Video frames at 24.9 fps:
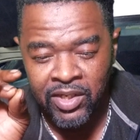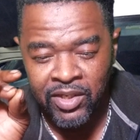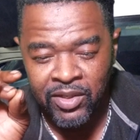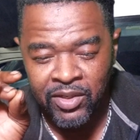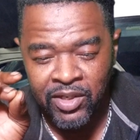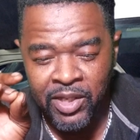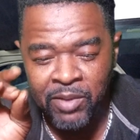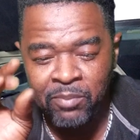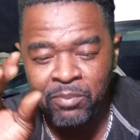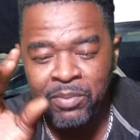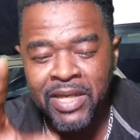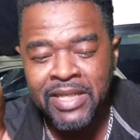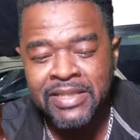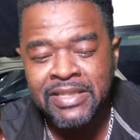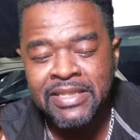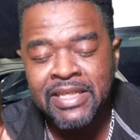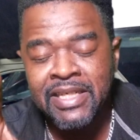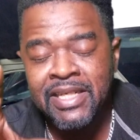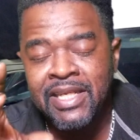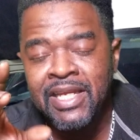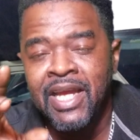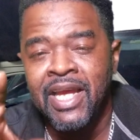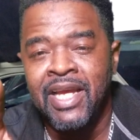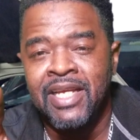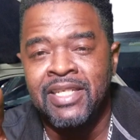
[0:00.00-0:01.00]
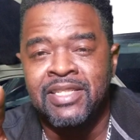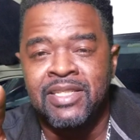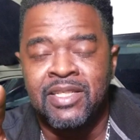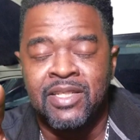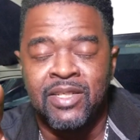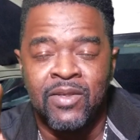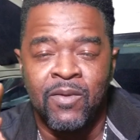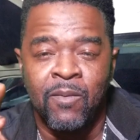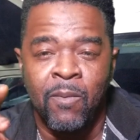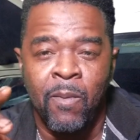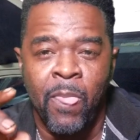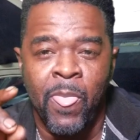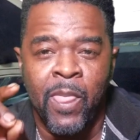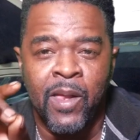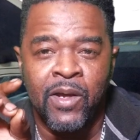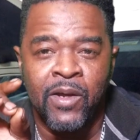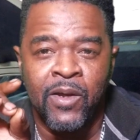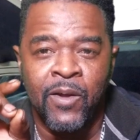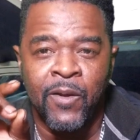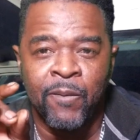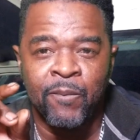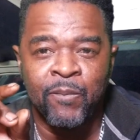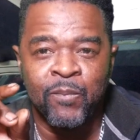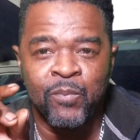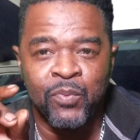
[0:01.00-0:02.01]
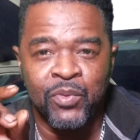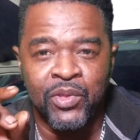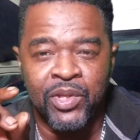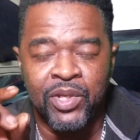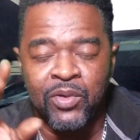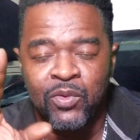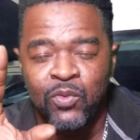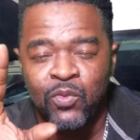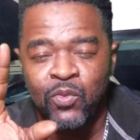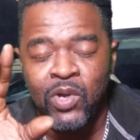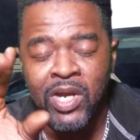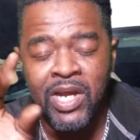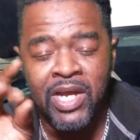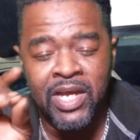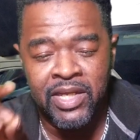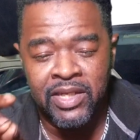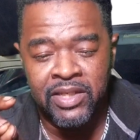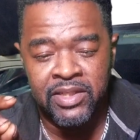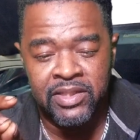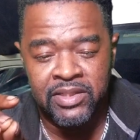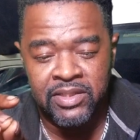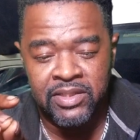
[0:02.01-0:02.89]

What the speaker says: he basically asking why